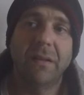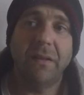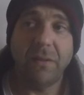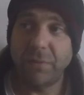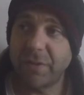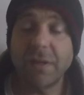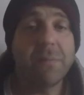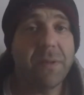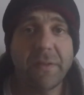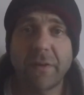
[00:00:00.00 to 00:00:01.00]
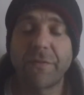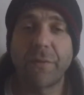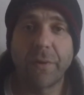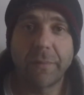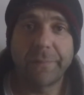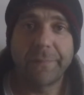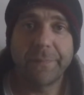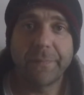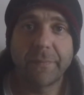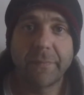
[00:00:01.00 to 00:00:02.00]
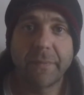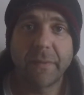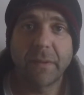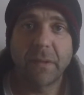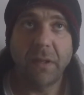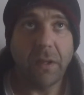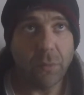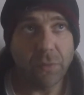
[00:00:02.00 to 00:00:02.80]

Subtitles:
He was going to be there for him. He